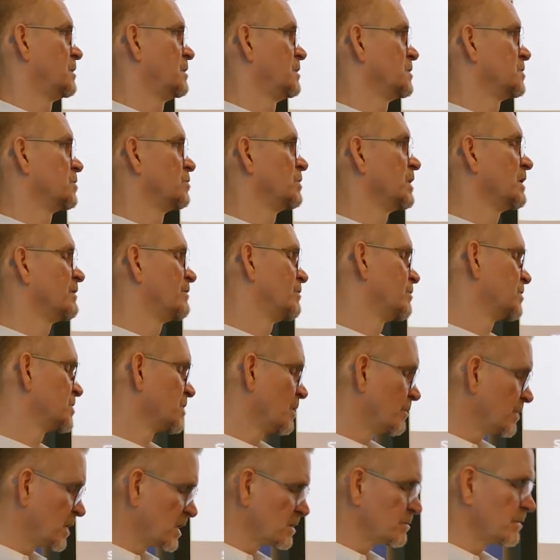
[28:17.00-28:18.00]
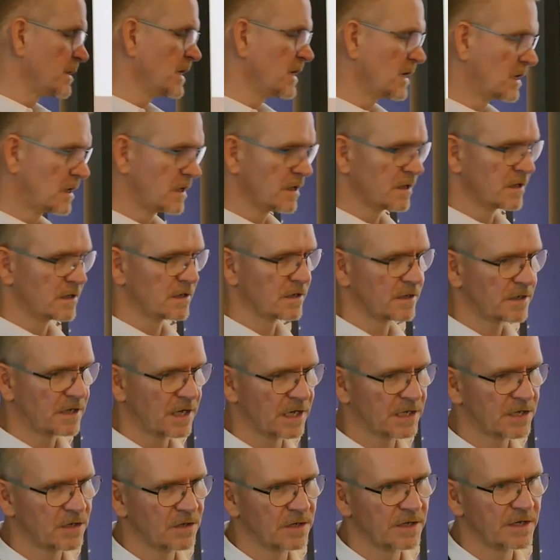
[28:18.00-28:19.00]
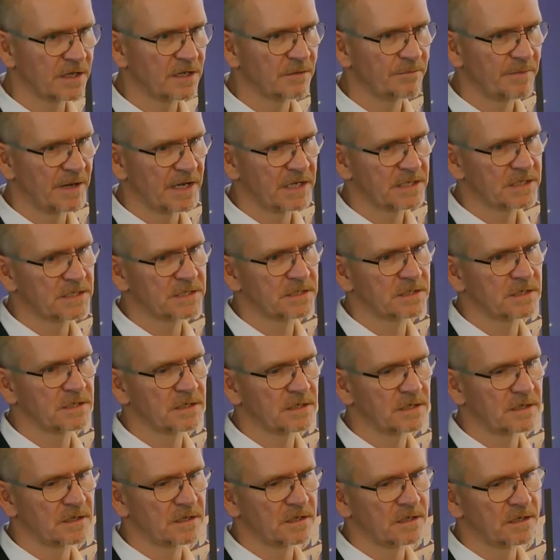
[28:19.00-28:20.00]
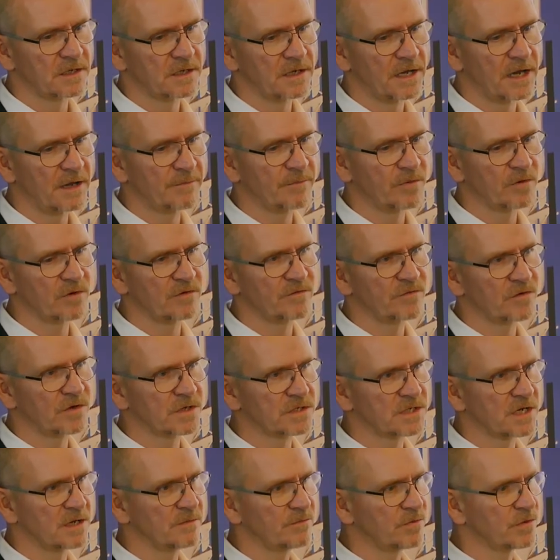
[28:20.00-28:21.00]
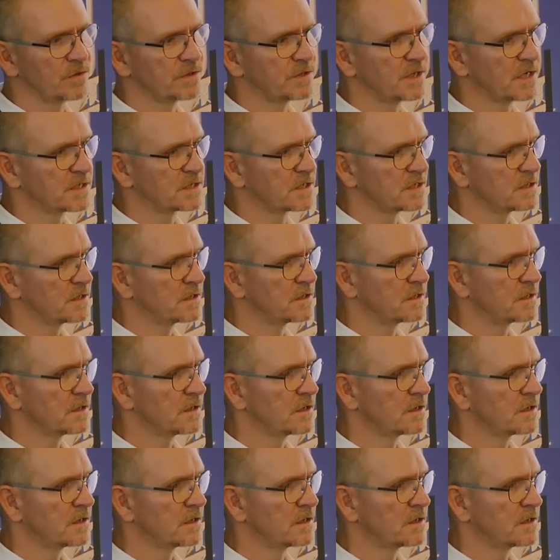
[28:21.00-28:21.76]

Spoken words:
So we have to sometimes make calculated bets. Apple, for example, doesn't